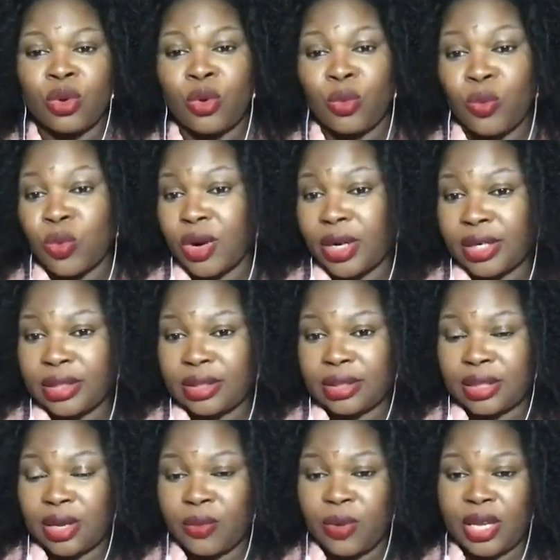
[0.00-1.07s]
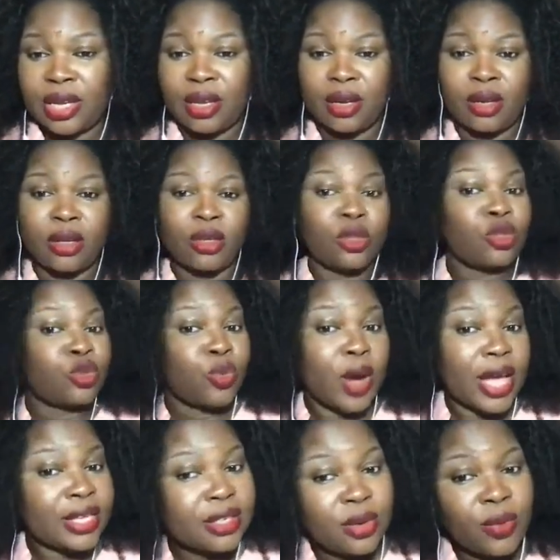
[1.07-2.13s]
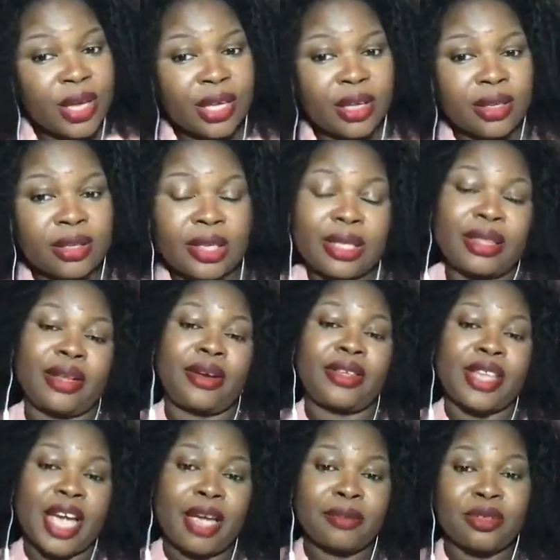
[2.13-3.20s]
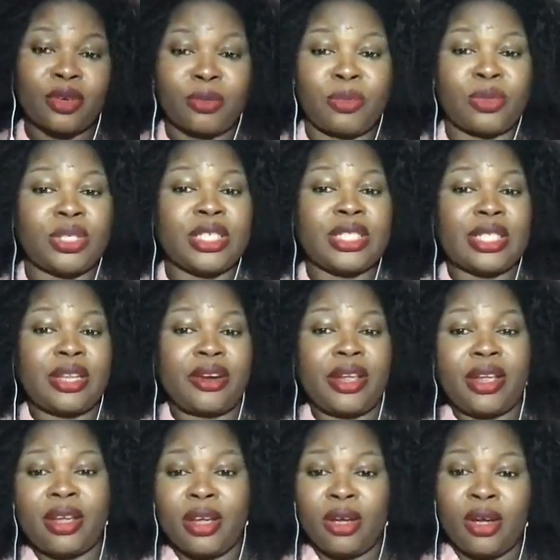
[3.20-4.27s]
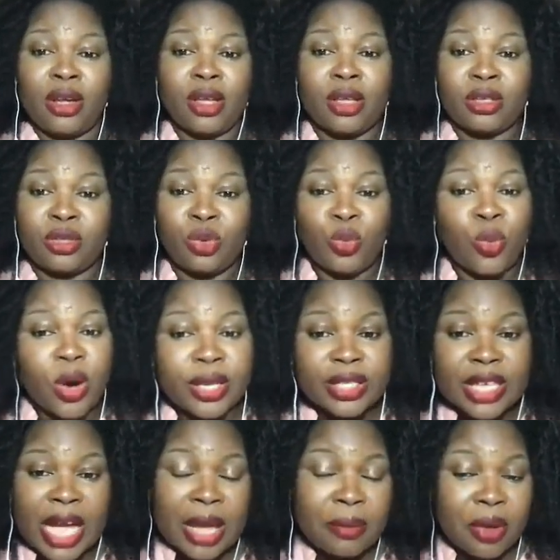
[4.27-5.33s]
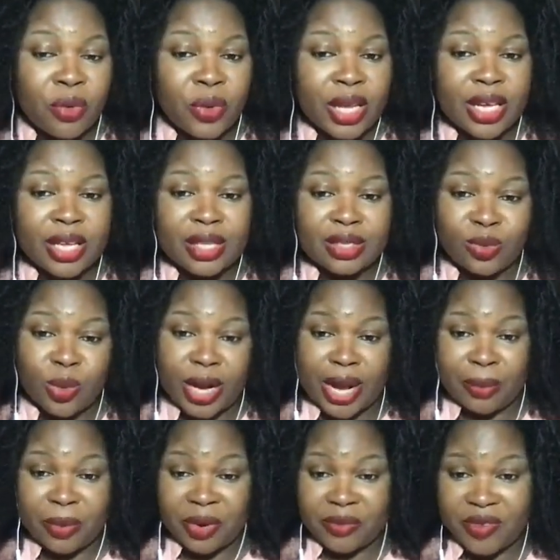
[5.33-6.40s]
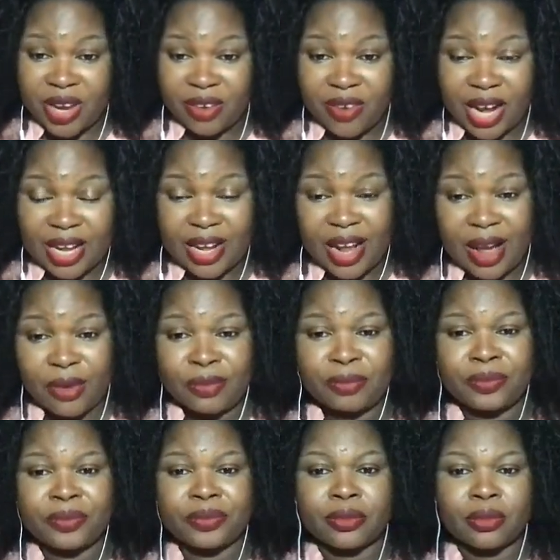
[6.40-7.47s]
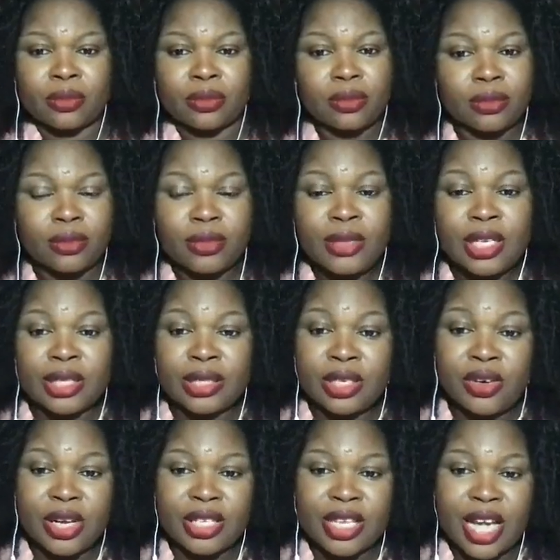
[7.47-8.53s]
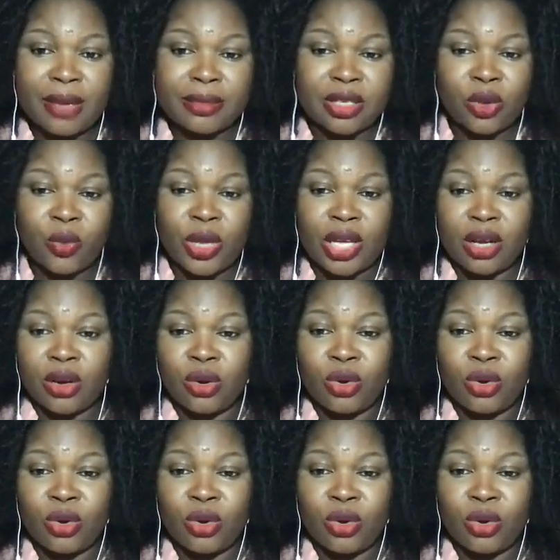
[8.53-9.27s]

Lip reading: once a week, twice a week, 3 times, so between 3 to 1 time a week is what I prefer right now. 3 times a week,